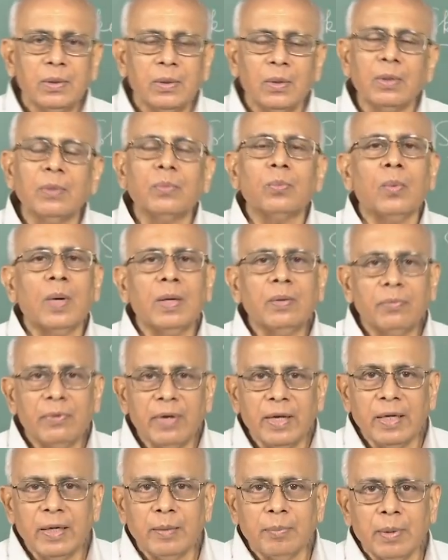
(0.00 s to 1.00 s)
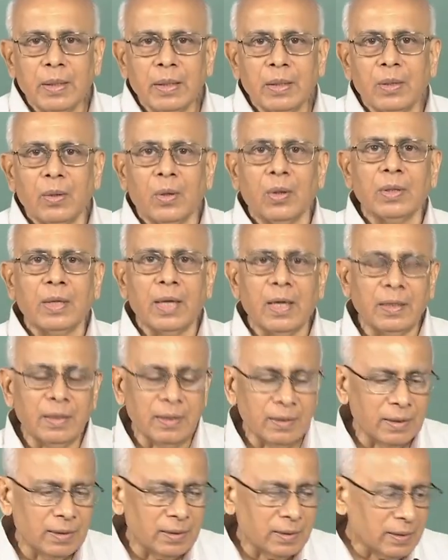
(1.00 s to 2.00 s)
or one variable on
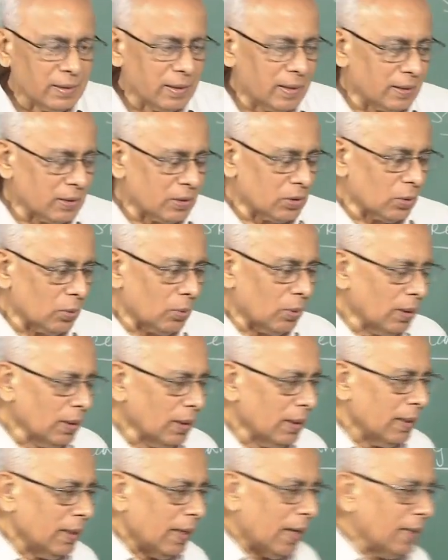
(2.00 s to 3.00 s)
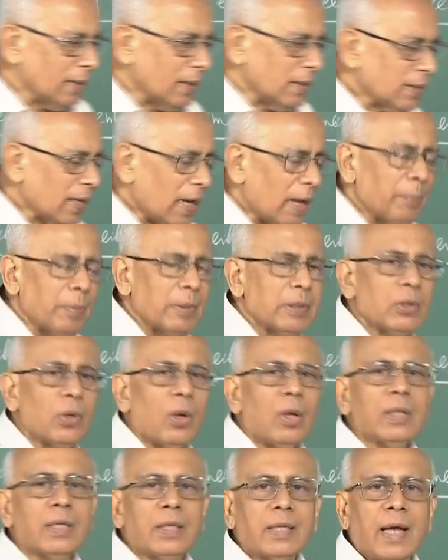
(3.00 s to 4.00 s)
another and so on, and this happens
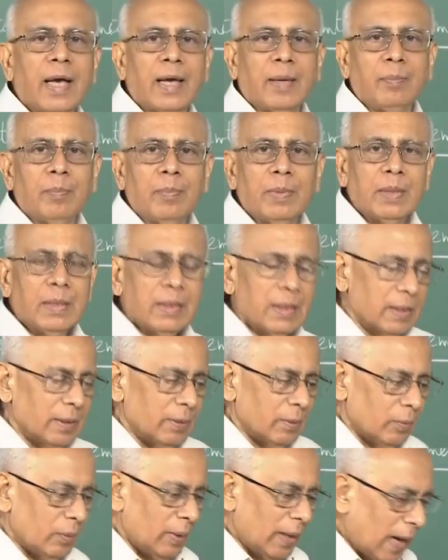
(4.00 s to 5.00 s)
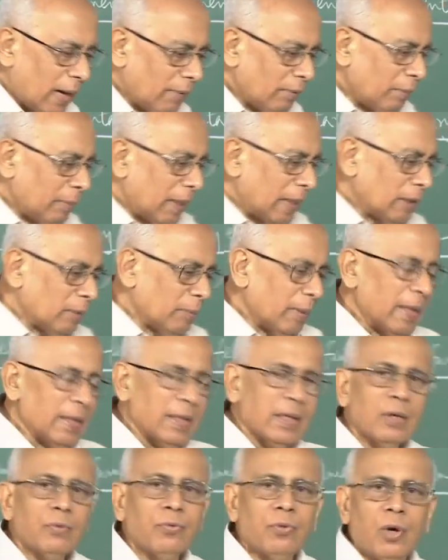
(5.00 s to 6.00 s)
all the time. We have a
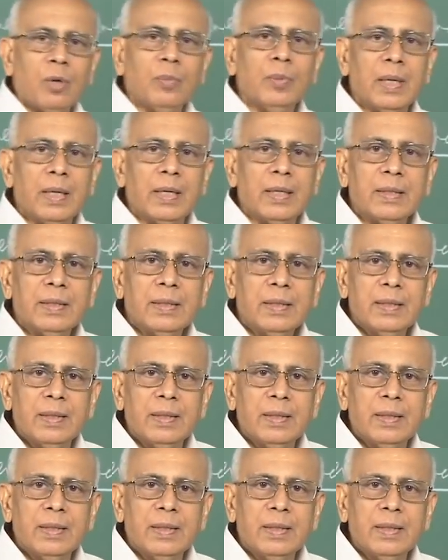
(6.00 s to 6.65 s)
mathematical formula,